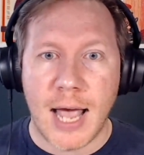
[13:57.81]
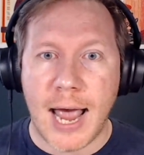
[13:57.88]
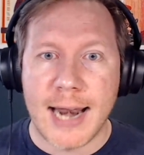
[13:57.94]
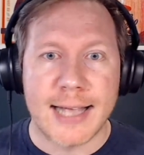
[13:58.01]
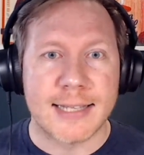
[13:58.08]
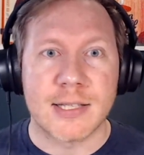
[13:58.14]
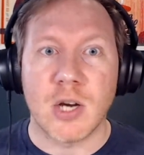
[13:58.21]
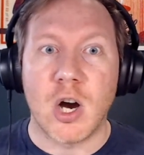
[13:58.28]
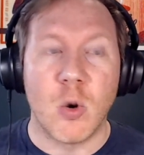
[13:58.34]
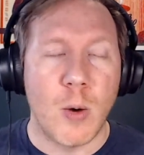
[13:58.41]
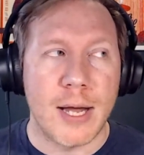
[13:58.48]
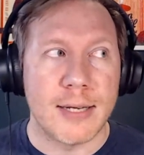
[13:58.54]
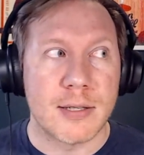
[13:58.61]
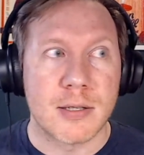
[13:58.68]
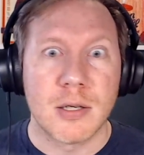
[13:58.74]
and it's
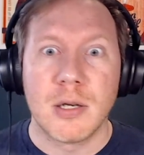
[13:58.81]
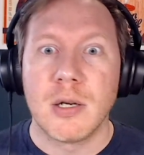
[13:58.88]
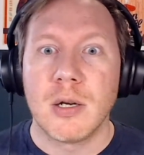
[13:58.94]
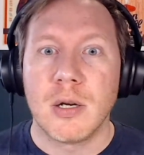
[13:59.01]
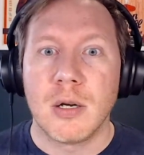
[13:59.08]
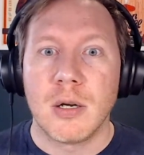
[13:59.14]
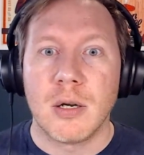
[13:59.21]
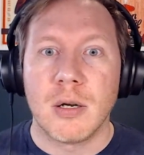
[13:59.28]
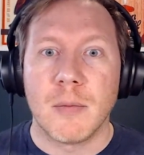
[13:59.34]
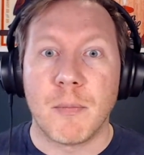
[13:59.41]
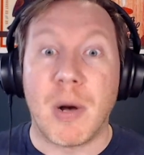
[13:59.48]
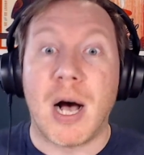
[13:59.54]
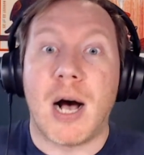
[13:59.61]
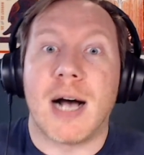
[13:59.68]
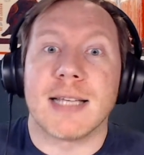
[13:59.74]
always
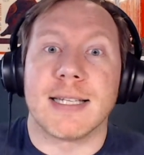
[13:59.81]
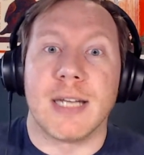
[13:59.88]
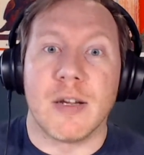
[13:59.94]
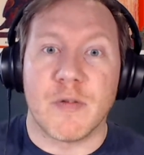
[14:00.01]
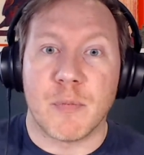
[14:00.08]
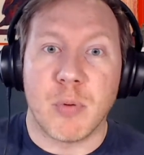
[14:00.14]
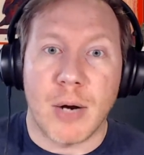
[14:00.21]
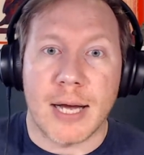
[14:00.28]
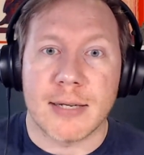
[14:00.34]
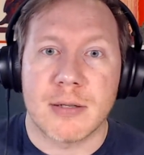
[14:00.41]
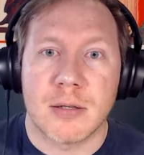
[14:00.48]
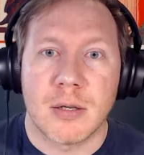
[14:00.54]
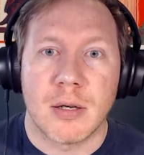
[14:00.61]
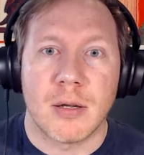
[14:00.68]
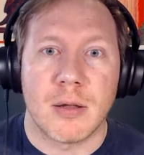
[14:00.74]
positive
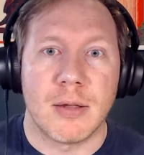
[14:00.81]
press.